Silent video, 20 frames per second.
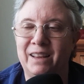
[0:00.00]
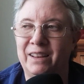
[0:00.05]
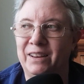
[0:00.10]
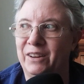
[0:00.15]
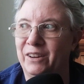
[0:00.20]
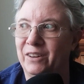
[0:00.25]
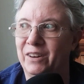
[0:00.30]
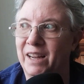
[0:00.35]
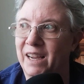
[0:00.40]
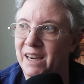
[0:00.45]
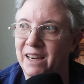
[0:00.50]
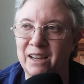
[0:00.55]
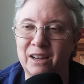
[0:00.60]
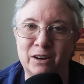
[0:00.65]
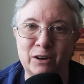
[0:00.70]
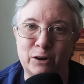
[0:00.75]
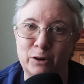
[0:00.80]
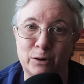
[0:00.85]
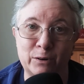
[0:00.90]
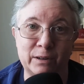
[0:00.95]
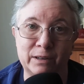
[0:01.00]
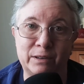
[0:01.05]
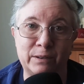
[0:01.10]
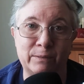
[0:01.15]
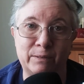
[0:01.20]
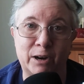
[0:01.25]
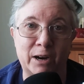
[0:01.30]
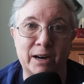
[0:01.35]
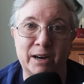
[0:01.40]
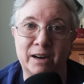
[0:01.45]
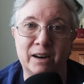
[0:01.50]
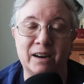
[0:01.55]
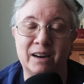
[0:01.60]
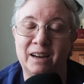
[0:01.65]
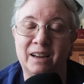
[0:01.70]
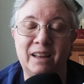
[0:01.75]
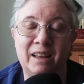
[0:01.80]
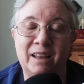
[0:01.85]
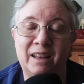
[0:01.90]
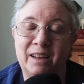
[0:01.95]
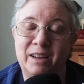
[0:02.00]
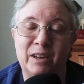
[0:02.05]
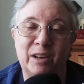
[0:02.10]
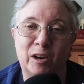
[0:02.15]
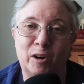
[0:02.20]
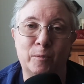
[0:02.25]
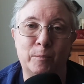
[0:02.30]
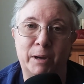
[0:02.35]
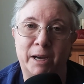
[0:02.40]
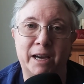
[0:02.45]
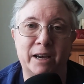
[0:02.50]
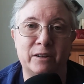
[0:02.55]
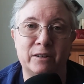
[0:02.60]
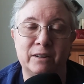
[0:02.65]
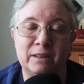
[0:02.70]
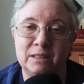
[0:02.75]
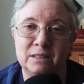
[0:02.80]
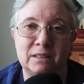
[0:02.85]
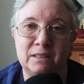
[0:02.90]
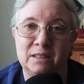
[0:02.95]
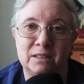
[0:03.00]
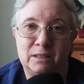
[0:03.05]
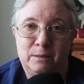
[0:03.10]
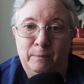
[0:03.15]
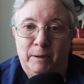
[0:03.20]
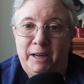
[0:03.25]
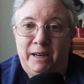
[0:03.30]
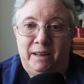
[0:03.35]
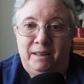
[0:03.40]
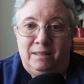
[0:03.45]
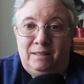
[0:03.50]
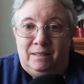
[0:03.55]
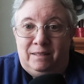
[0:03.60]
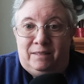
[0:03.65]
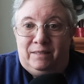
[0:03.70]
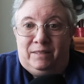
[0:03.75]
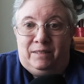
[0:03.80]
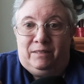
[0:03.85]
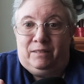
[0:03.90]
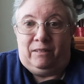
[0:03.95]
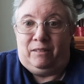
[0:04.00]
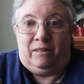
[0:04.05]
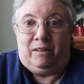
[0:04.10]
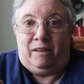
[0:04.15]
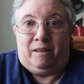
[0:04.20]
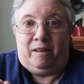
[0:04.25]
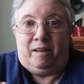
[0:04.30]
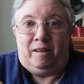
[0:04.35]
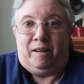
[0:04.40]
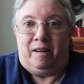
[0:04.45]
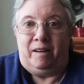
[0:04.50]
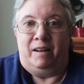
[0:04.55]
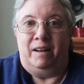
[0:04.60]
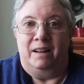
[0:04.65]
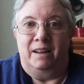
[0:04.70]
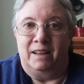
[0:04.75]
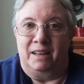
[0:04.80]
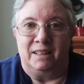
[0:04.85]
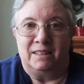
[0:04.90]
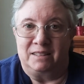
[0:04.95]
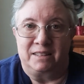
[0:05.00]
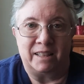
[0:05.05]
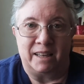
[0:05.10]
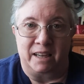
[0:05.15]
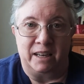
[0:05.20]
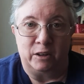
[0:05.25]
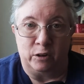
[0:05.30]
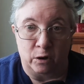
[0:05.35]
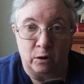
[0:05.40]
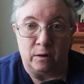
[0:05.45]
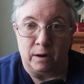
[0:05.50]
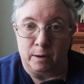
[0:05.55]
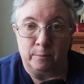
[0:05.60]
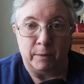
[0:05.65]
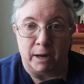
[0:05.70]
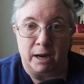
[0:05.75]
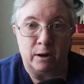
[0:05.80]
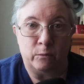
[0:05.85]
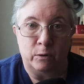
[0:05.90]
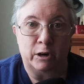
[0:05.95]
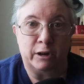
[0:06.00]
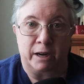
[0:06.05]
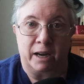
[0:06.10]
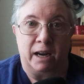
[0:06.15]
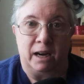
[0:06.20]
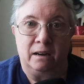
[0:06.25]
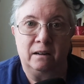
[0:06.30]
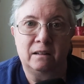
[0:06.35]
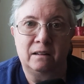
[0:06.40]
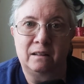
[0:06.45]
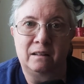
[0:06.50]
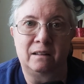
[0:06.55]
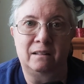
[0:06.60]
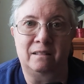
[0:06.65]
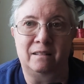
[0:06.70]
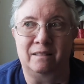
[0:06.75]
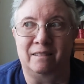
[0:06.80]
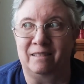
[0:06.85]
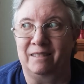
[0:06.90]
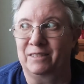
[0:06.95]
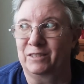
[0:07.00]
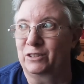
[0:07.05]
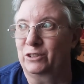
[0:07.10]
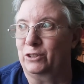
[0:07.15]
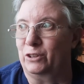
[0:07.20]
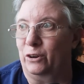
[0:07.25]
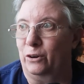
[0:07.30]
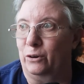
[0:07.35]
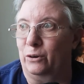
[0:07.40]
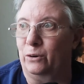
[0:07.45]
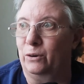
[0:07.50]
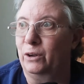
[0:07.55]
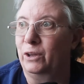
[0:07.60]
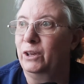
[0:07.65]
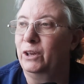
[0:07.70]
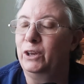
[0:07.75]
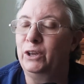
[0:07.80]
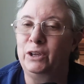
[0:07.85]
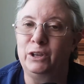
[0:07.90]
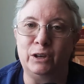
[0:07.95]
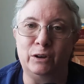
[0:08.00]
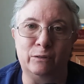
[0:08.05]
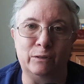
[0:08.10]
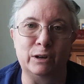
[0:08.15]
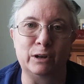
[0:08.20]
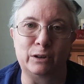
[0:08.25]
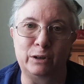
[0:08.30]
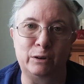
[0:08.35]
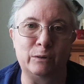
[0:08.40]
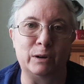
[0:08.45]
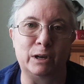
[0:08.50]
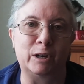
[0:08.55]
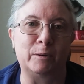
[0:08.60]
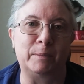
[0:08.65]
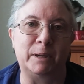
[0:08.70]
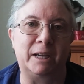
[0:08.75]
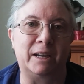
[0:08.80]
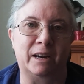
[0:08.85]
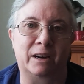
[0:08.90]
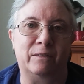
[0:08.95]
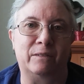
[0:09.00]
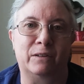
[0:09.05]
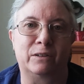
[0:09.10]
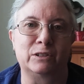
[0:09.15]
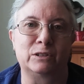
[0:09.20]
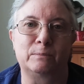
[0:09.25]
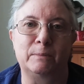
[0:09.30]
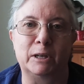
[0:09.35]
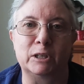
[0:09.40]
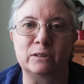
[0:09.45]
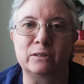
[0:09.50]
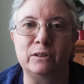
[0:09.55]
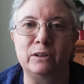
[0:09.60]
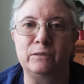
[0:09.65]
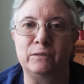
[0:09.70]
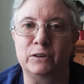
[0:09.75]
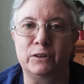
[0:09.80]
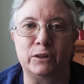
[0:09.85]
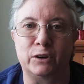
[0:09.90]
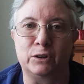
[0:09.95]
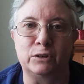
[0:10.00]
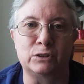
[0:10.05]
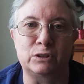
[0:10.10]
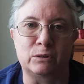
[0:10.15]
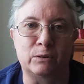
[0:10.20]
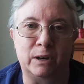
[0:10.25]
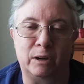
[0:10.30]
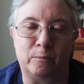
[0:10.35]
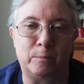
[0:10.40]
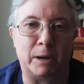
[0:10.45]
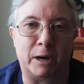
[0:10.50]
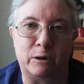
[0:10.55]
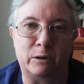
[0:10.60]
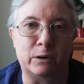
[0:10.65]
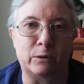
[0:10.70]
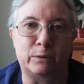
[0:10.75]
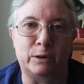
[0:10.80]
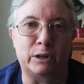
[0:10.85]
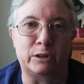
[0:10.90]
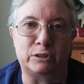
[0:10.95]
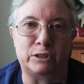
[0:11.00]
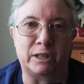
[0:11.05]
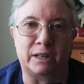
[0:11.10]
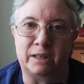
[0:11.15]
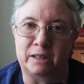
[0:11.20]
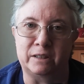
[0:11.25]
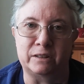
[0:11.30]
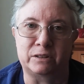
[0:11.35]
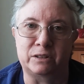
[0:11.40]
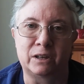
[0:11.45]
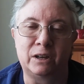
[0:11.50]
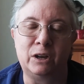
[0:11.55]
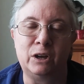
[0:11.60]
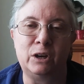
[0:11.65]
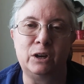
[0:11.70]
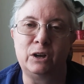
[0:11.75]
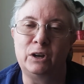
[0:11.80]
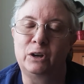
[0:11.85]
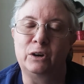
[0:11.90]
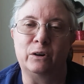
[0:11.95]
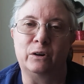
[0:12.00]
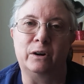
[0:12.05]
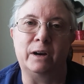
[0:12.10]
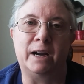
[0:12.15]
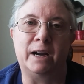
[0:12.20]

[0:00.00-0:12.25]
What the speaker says: you're not going to go as far. Your batteries just might and say, no, I'm not working. So you really want to be careful, especially for those who have power wheelchairs or